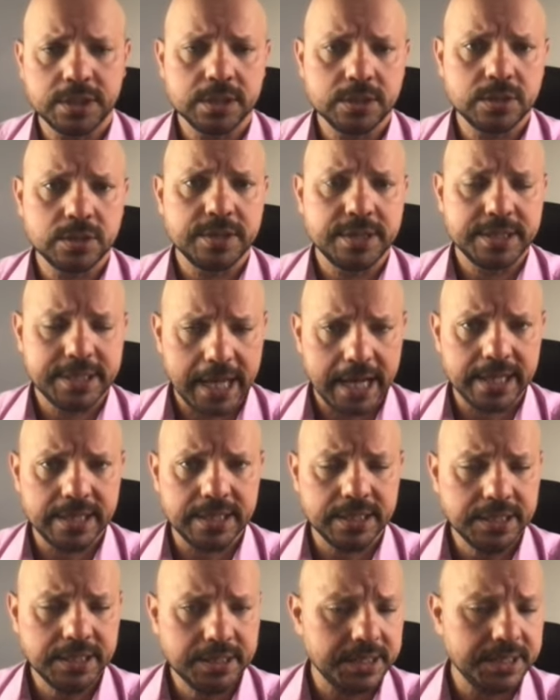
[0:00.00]
together
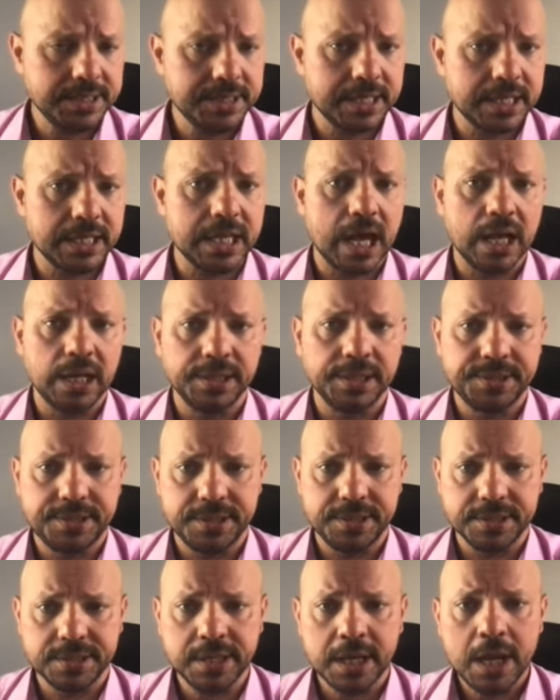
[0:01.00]
this
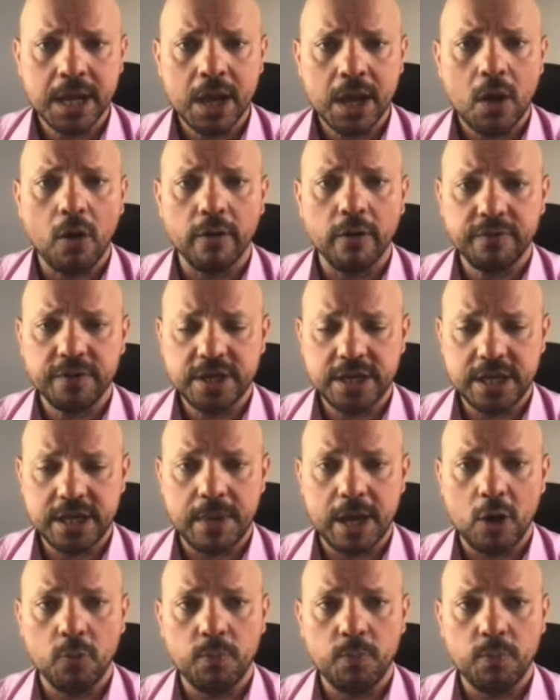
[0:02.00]
analysis of EML